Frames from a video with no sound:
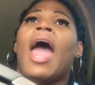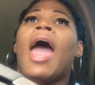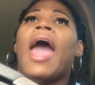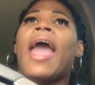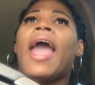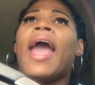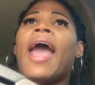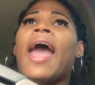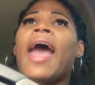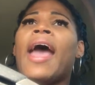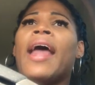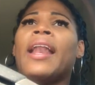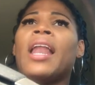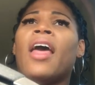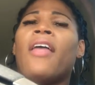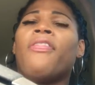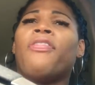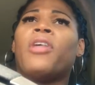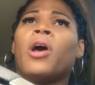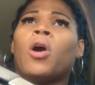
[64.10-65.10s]
and
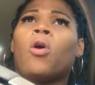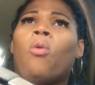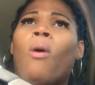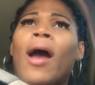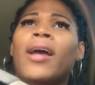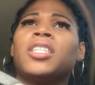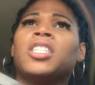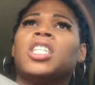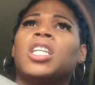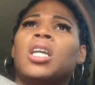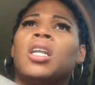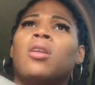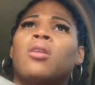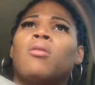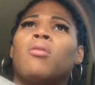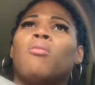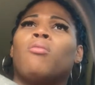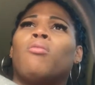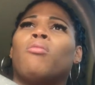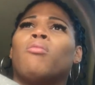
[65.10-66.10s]
the question,
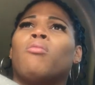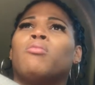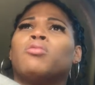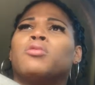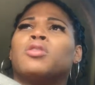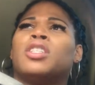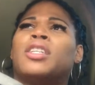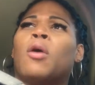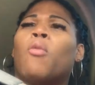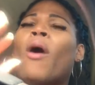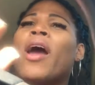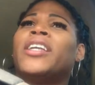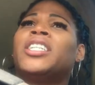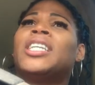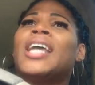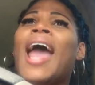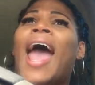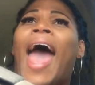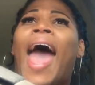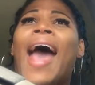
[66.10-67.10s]
the way
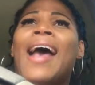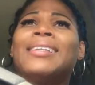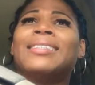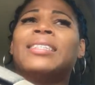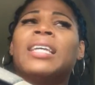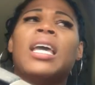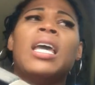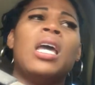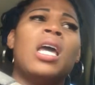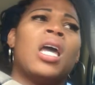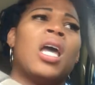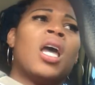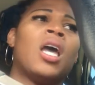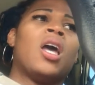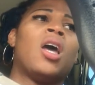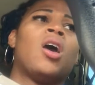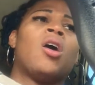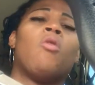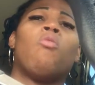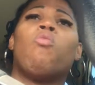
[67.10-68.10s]
she asked it,
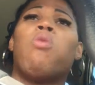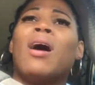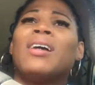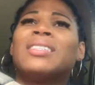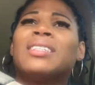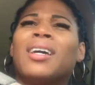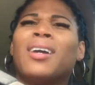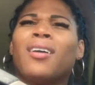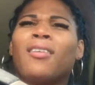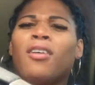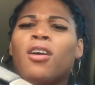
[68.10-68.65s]
wasn't